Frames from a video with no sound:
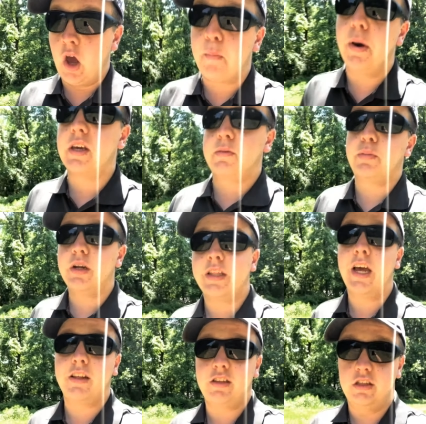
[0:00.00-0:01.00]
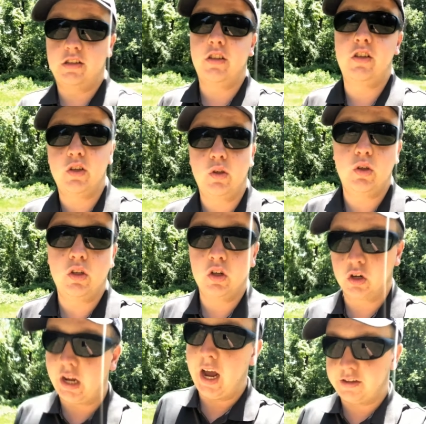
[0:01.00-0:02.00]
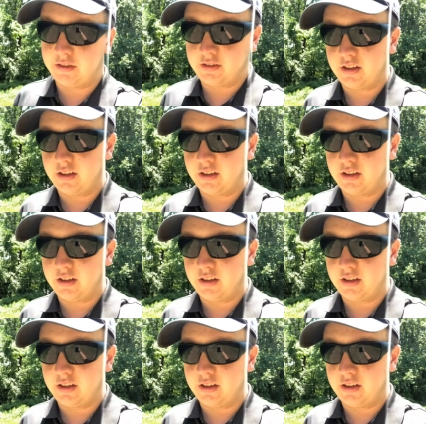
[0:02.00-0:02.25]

hope I can bring that to your guys'